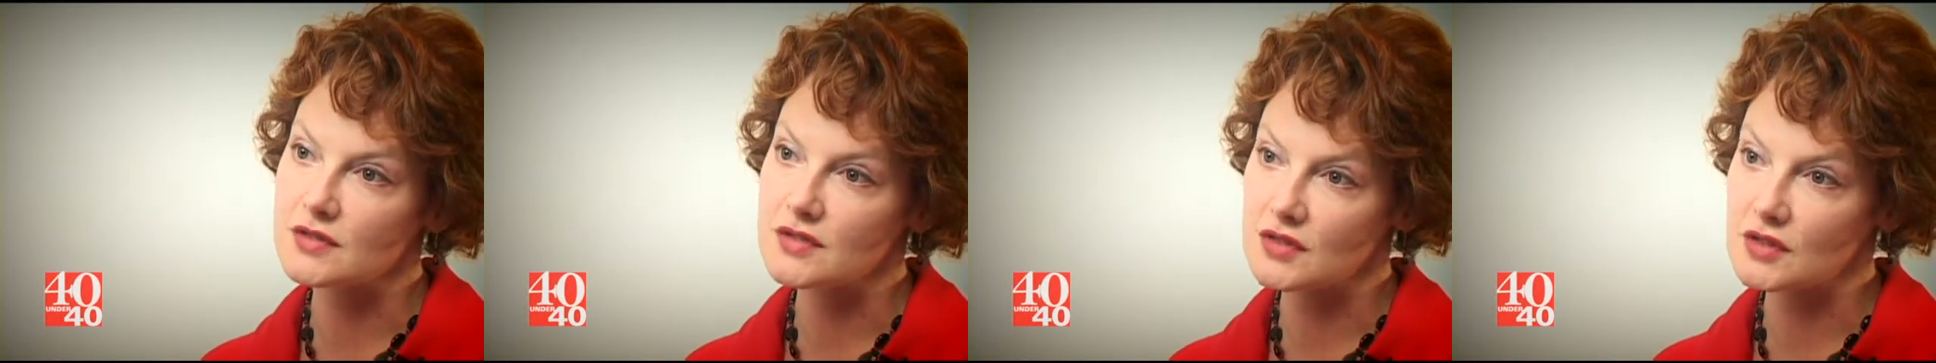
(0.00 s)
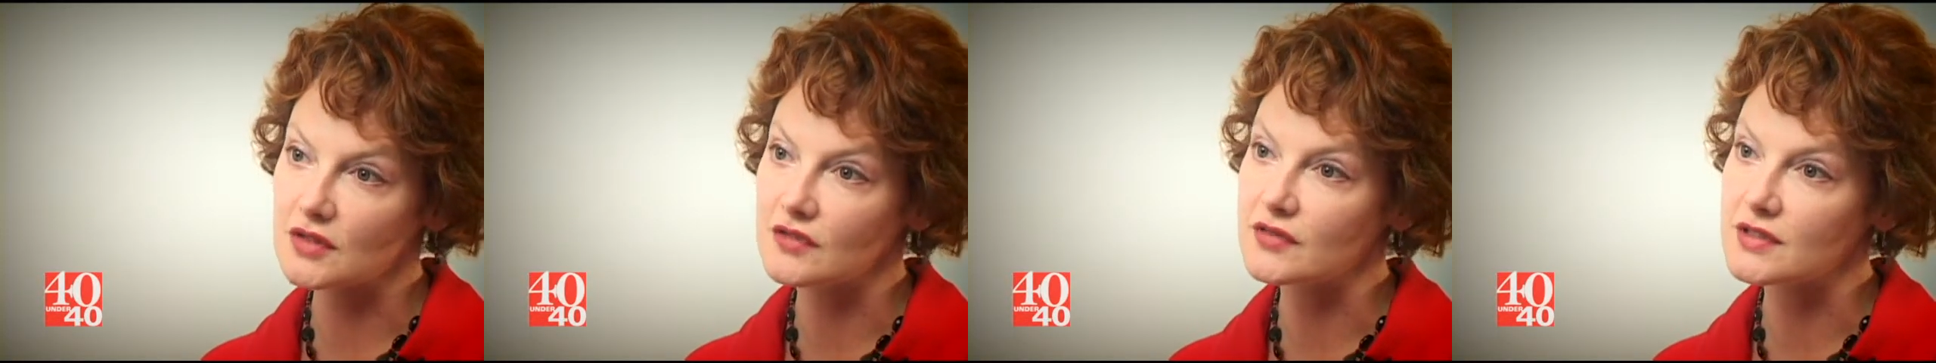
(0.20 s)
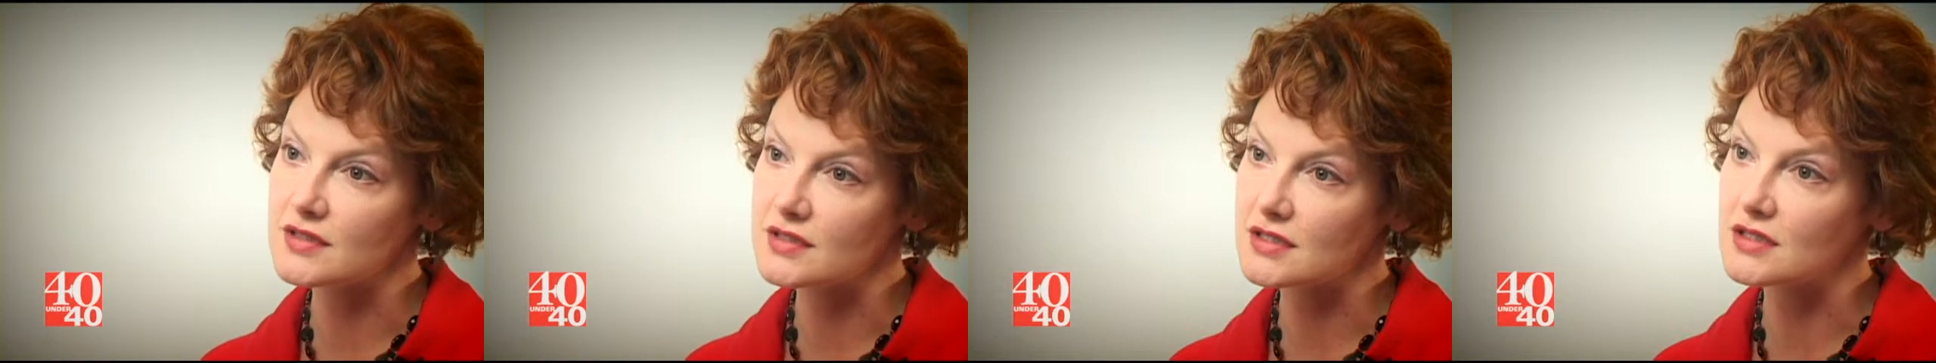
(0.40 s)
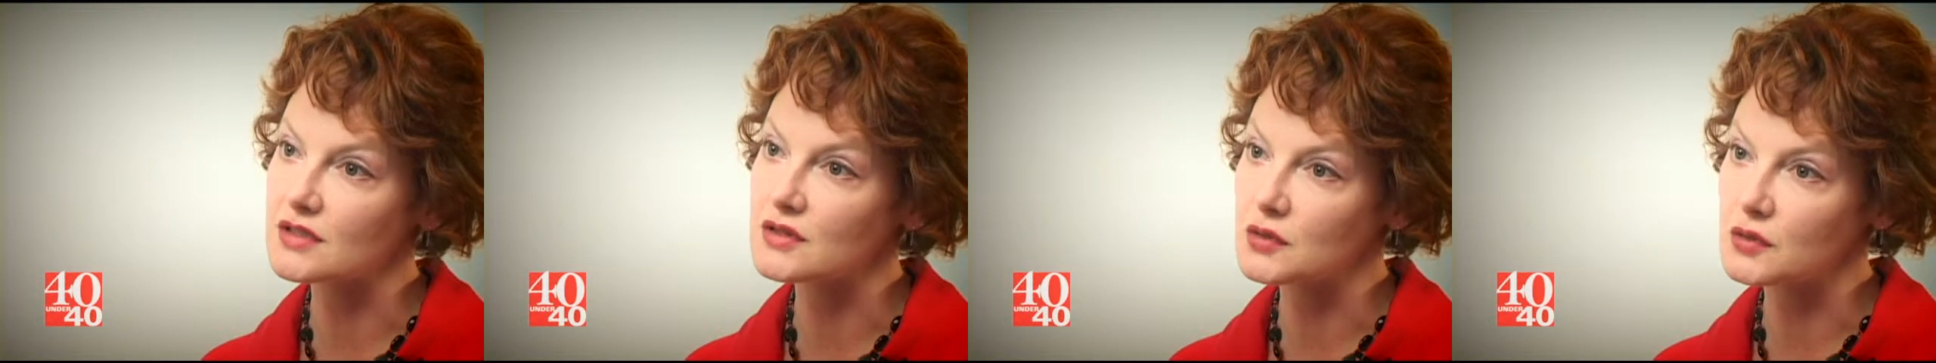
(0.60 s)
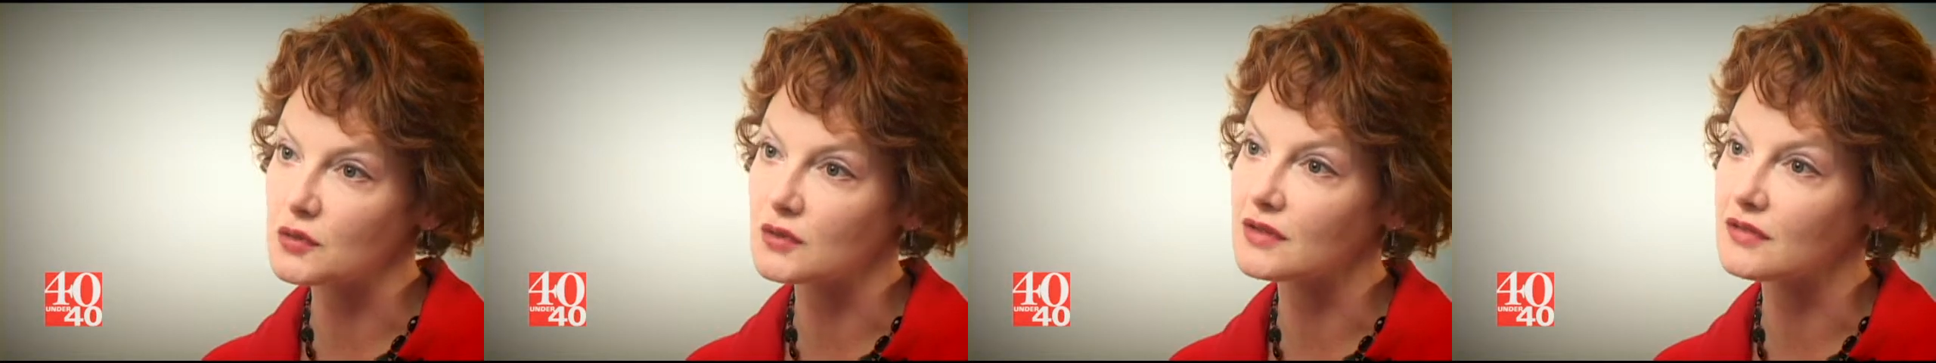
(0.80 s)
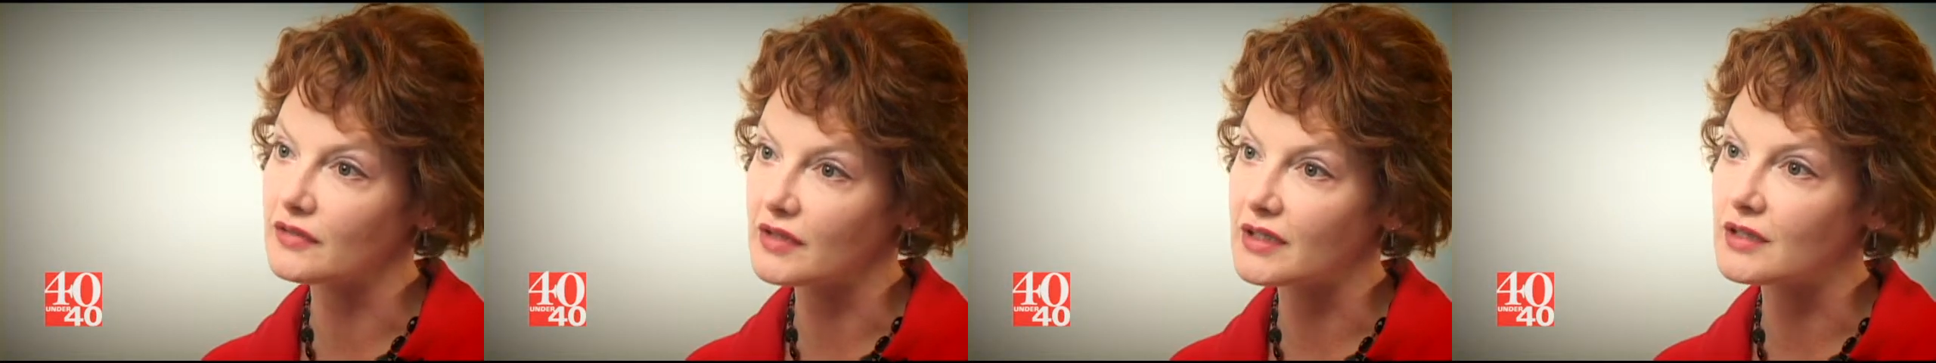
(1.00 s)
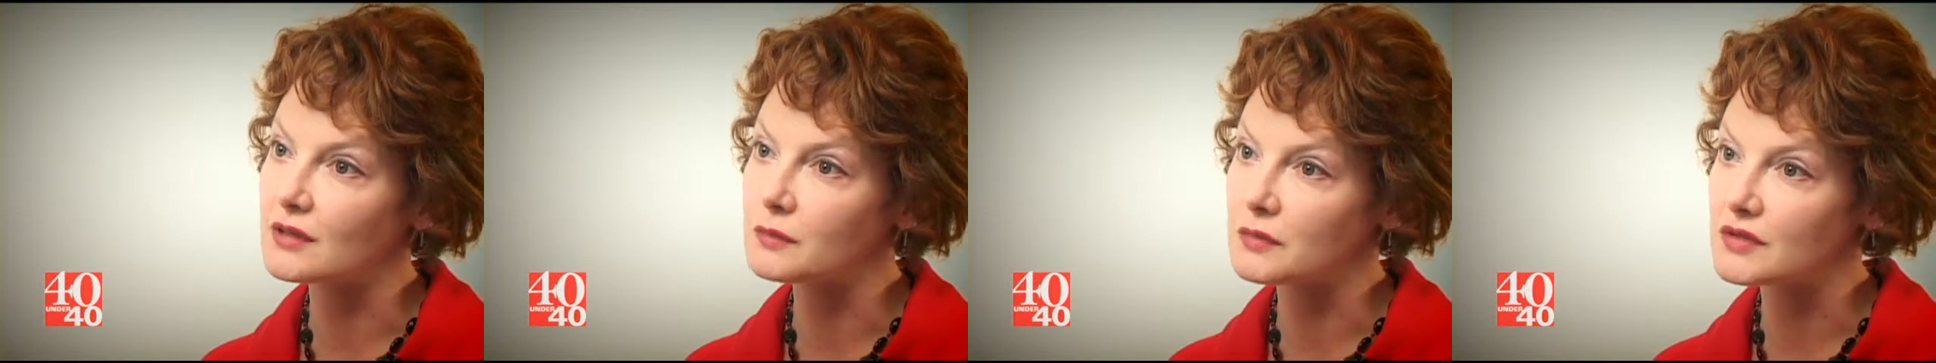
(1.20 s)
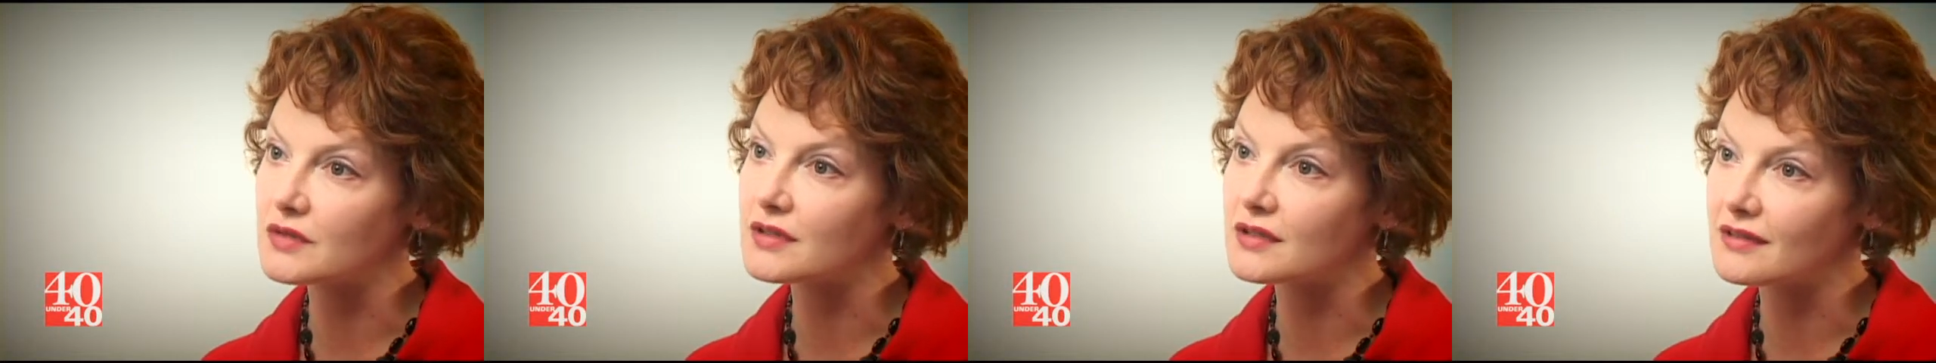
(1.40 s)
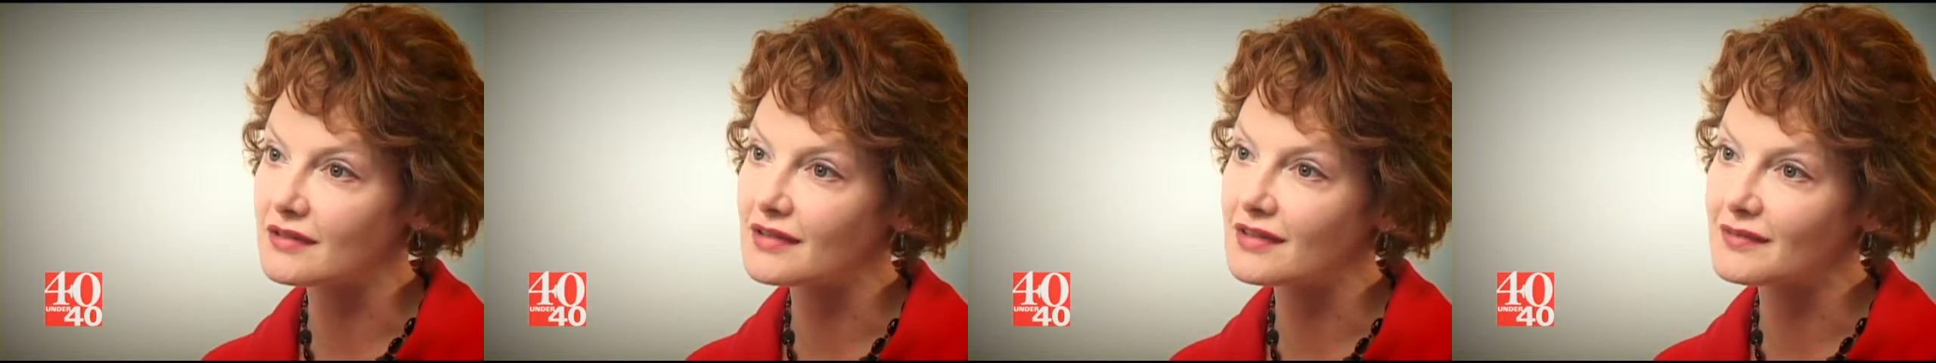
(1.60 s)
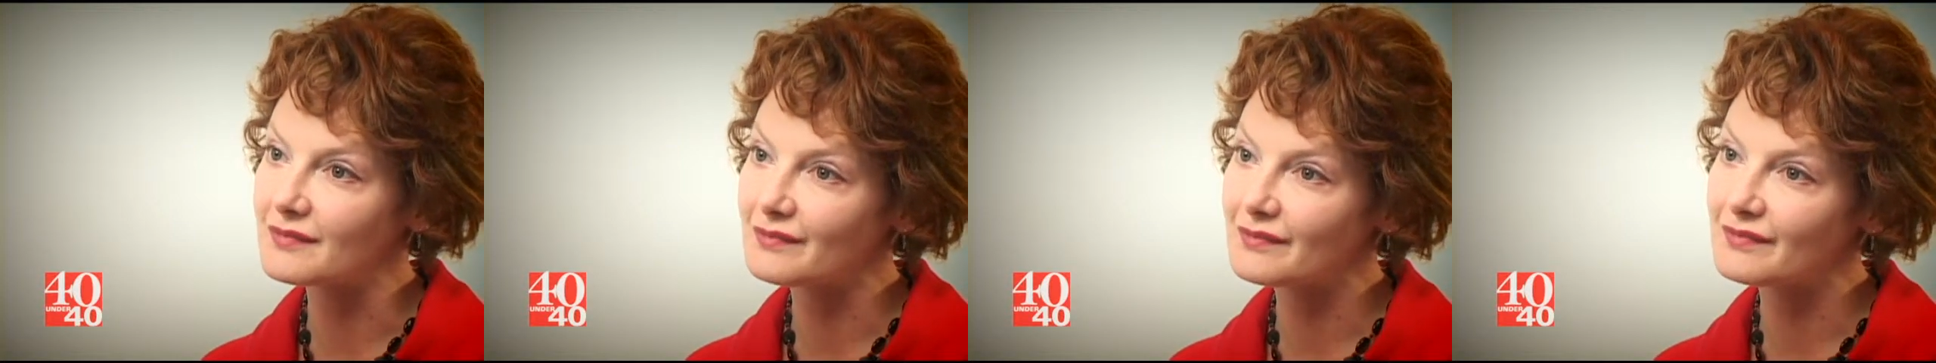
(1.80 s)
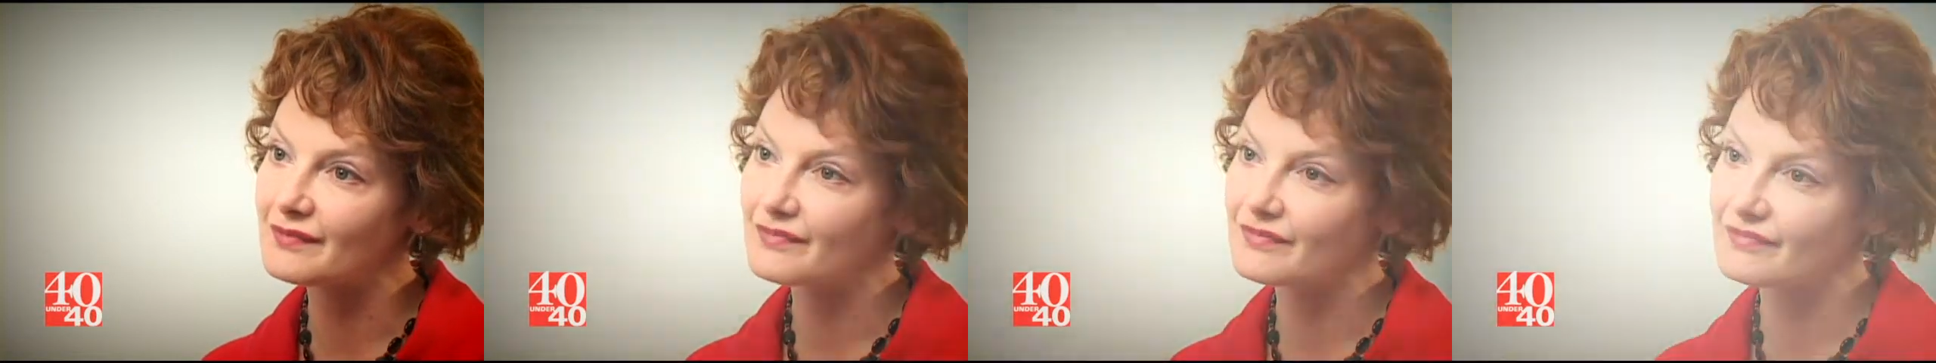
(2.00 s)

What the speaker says: service and tool available to them.